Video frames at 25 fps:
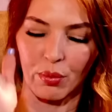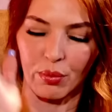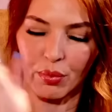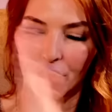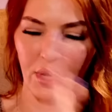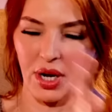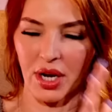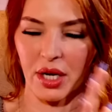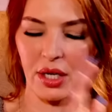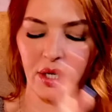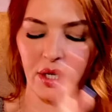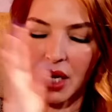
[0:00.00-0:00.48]

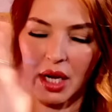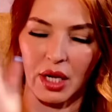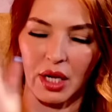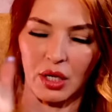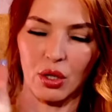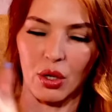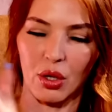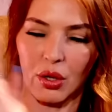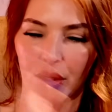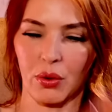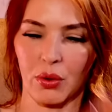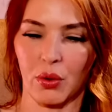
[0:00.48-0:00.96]
brain and
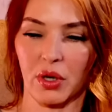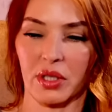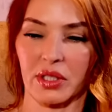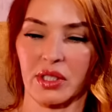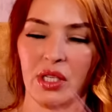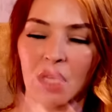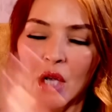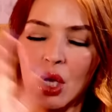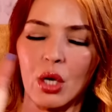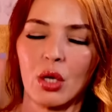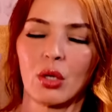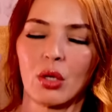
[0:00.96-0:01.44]
your
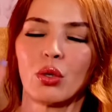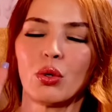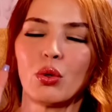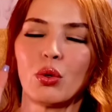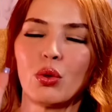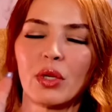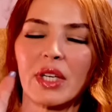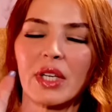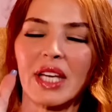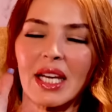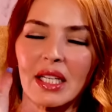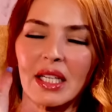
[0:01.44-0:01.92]
thoughts. You
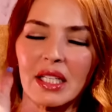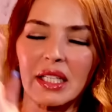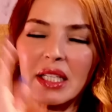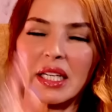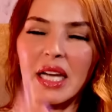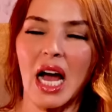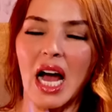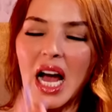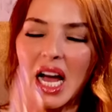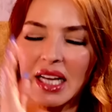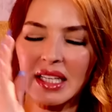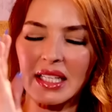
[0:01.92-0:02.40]

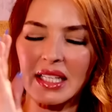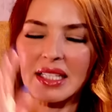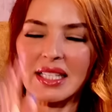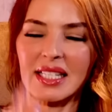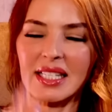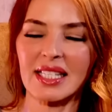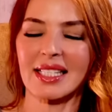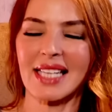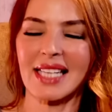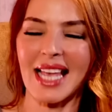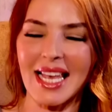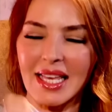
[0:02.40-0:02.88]
cannot
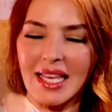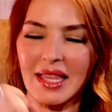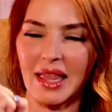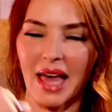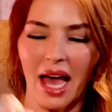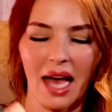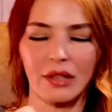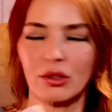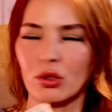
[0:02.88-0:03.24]
say that.